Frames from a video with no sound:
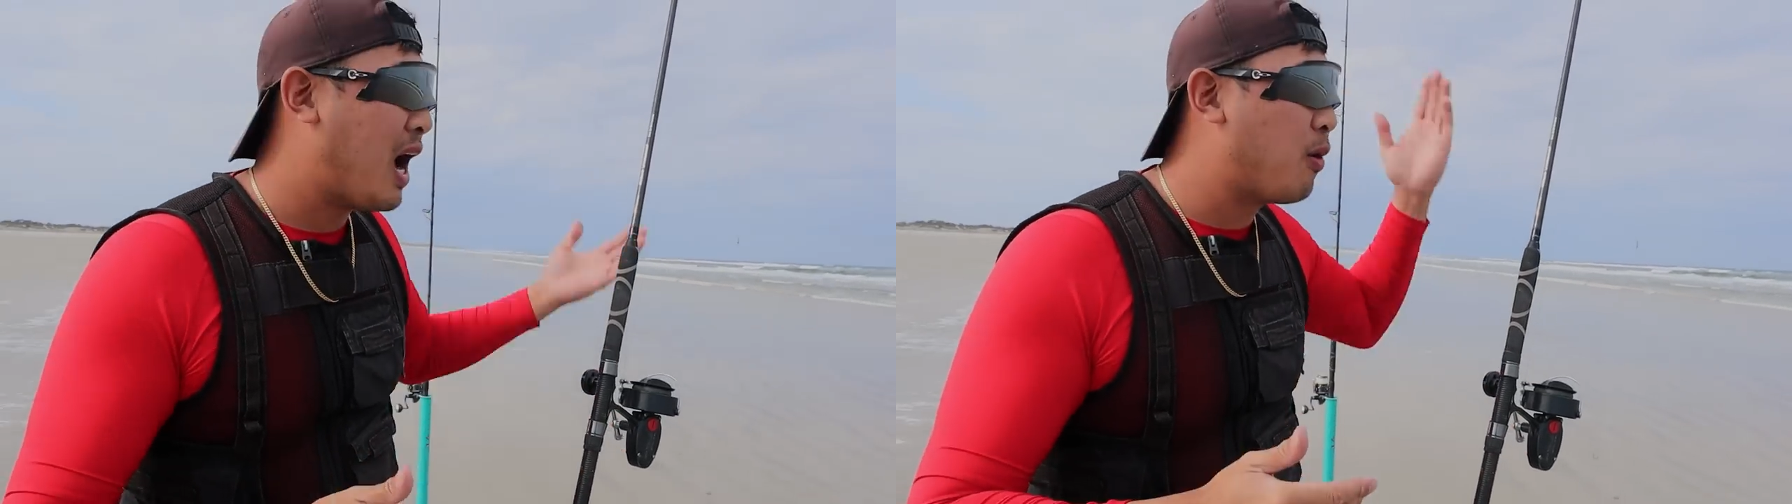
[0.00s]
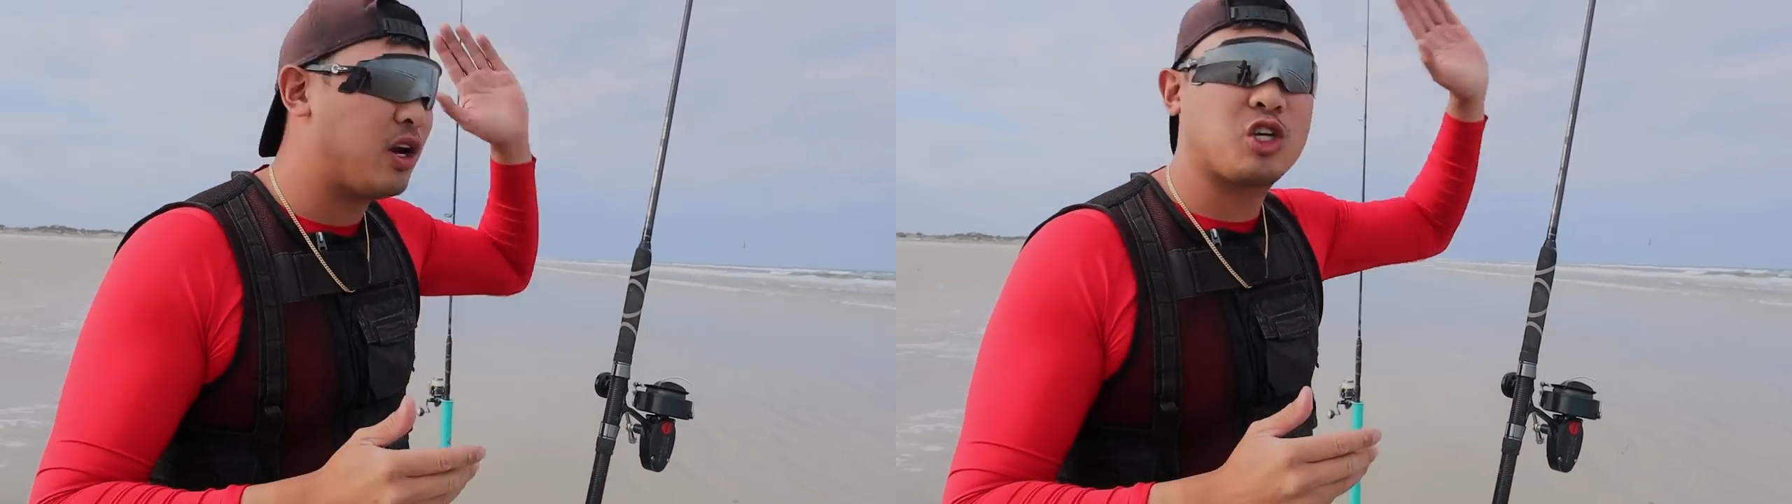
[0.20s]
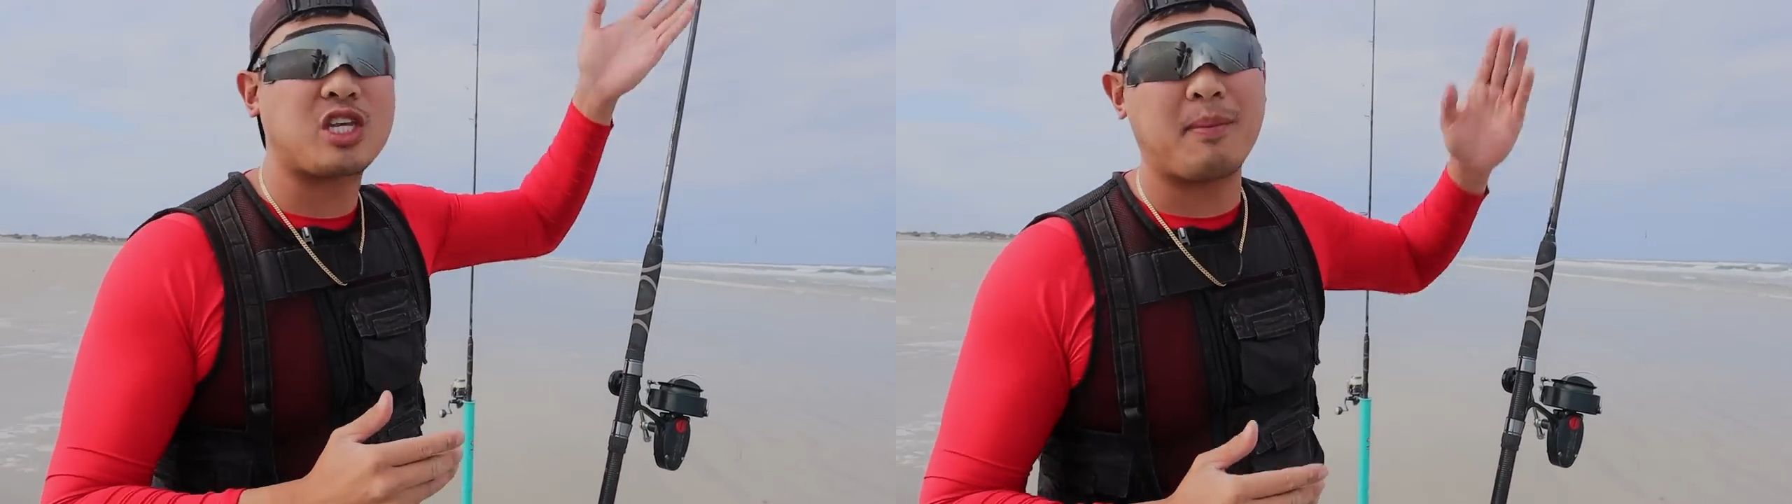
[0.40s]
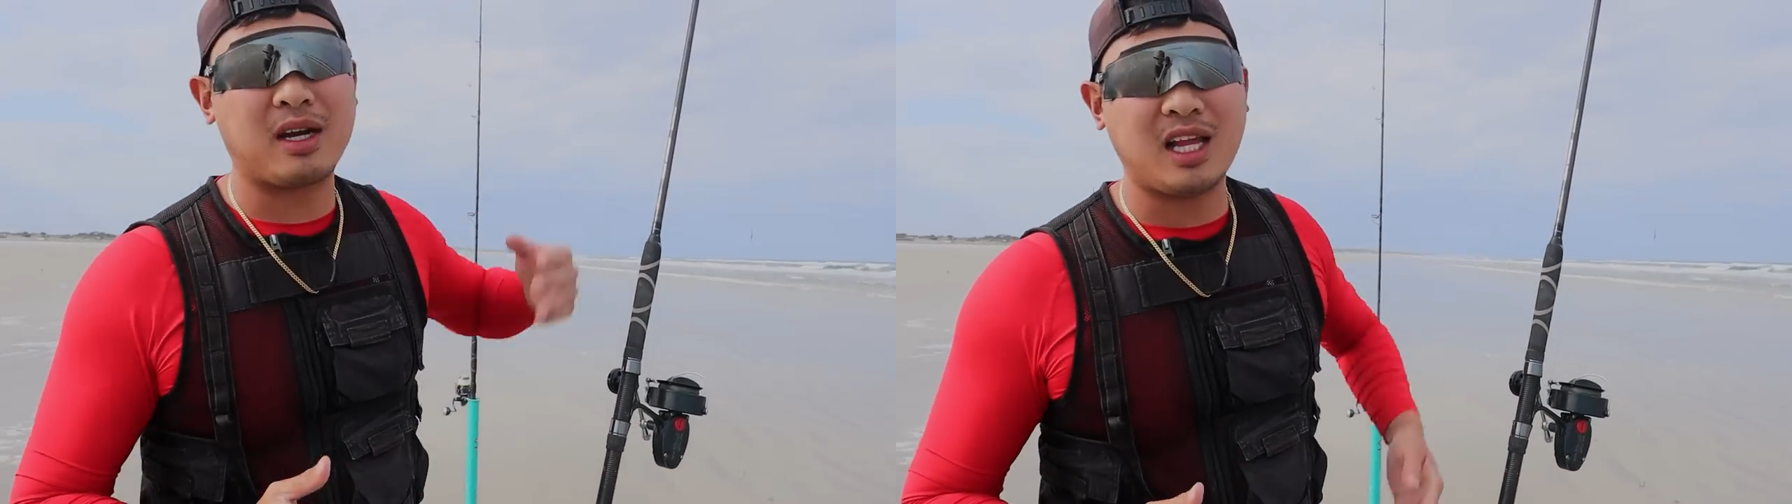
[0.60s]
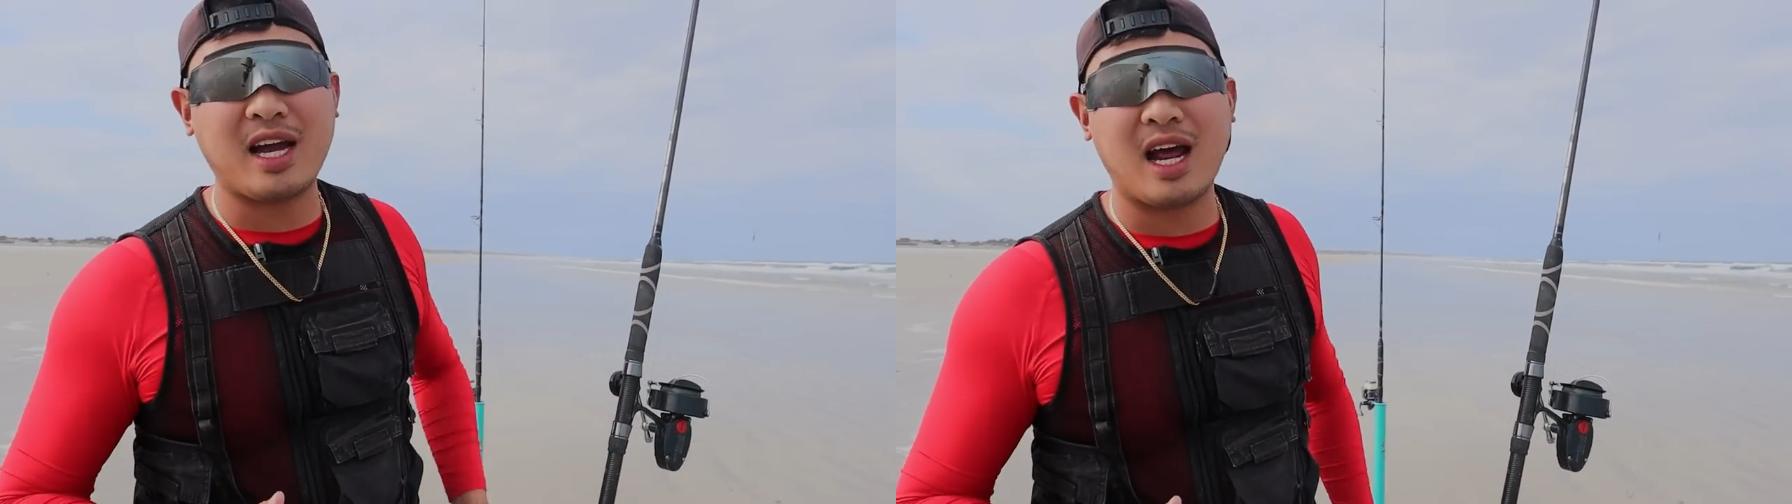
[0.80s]
I want to just get
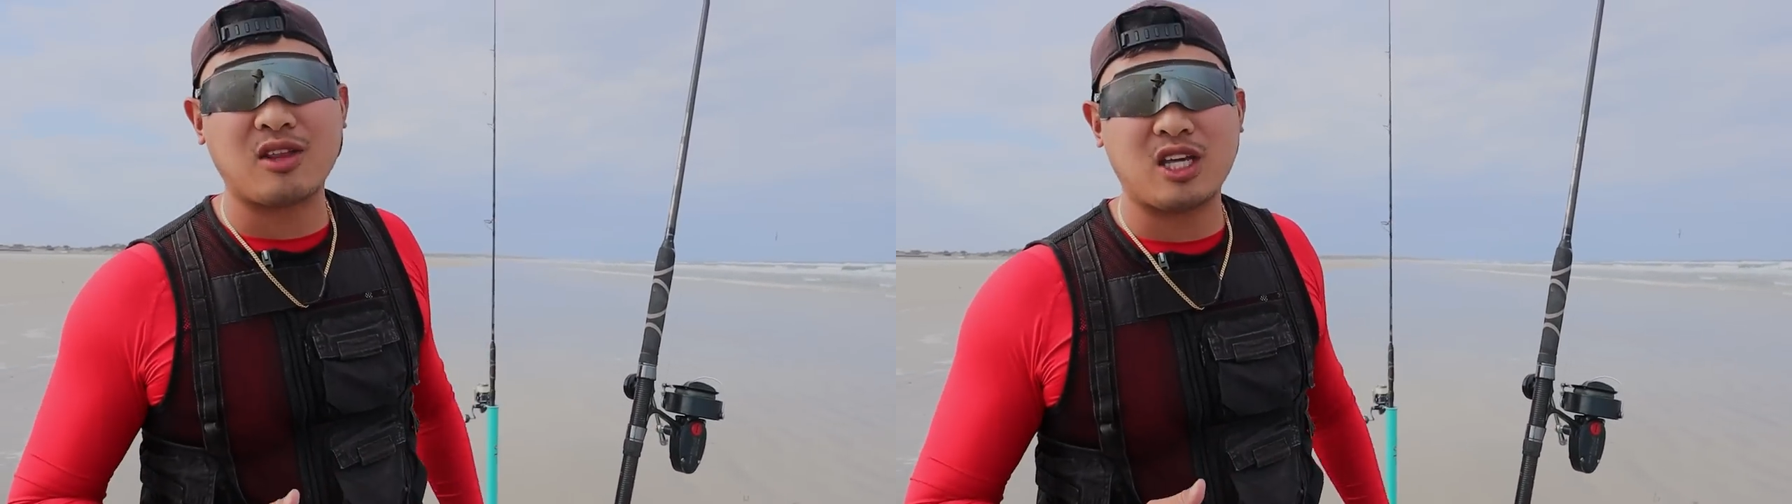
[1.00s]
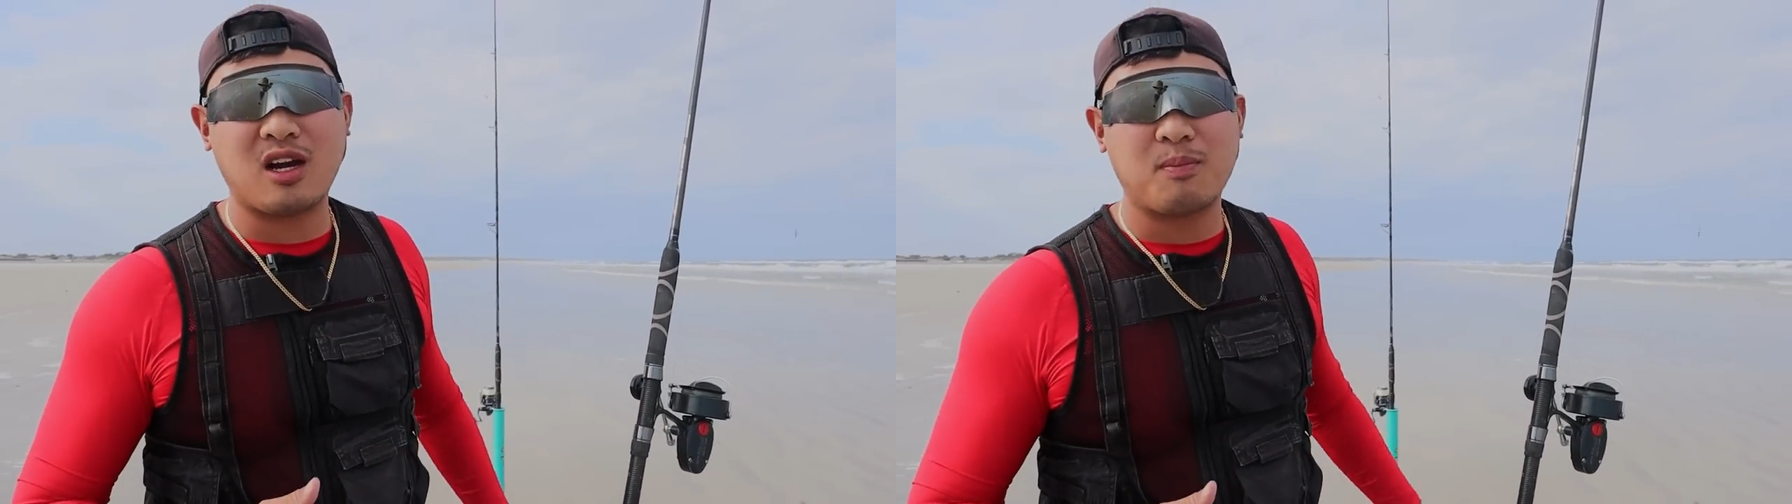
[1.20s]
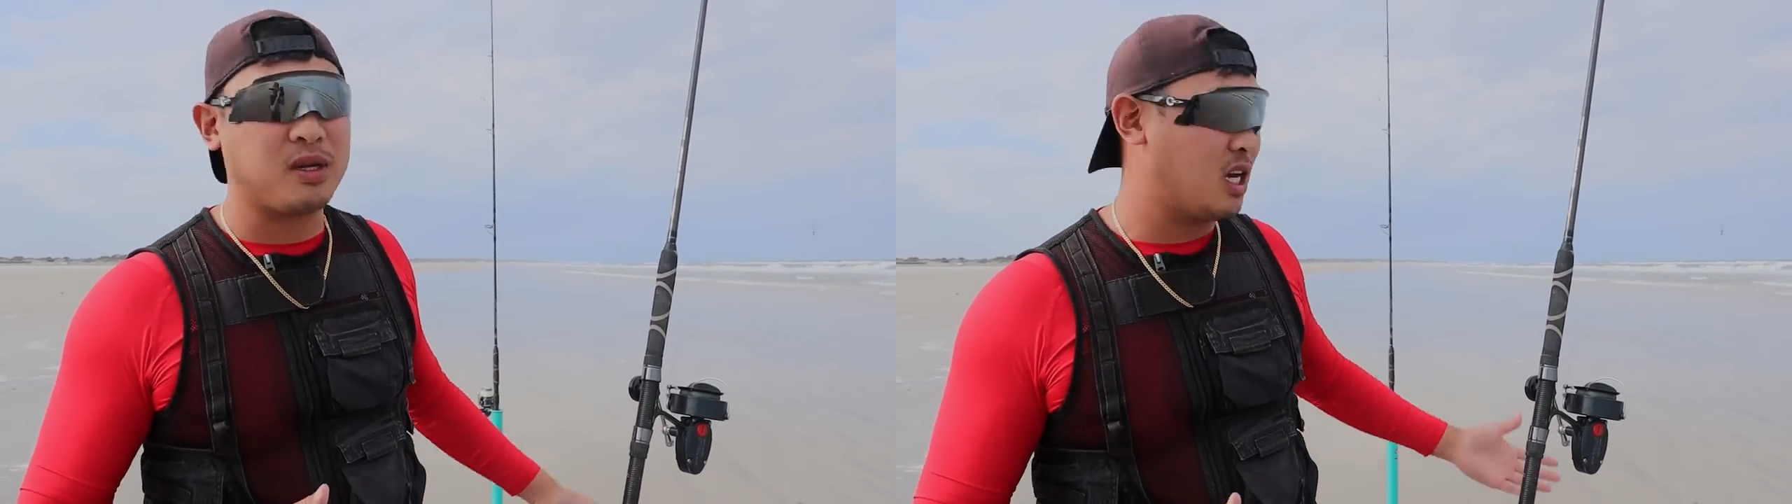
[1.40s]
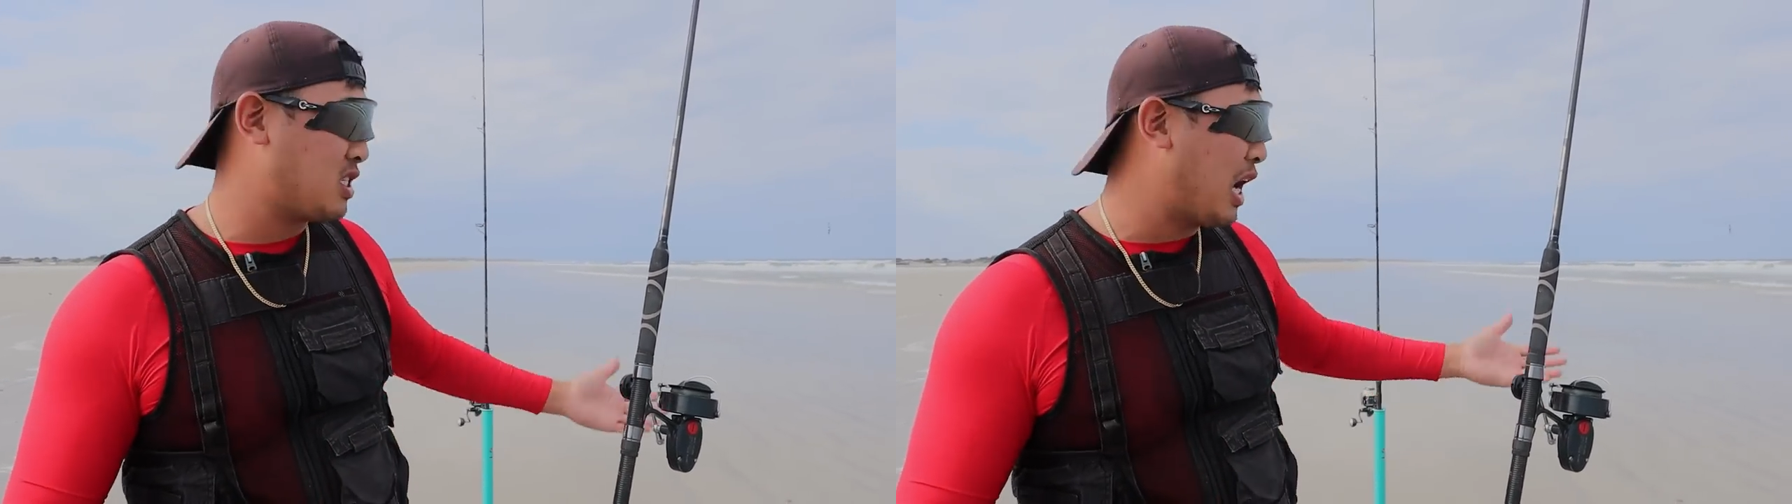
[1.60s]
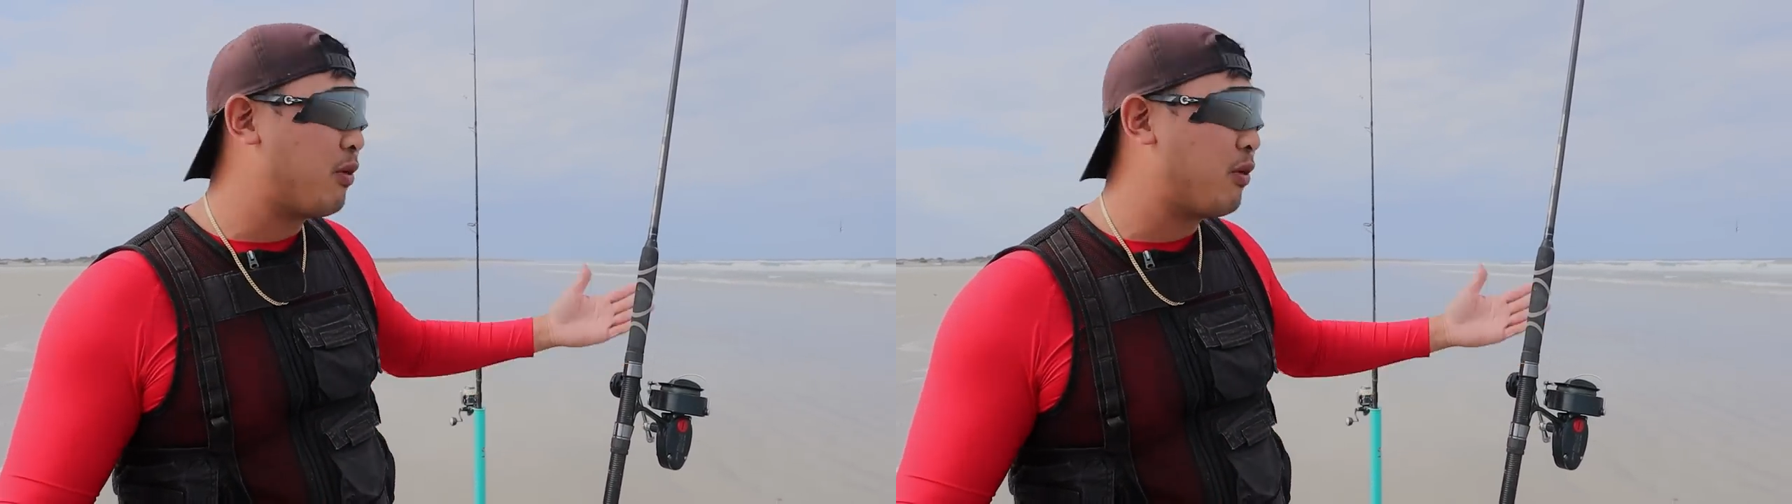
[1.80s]
my line out there because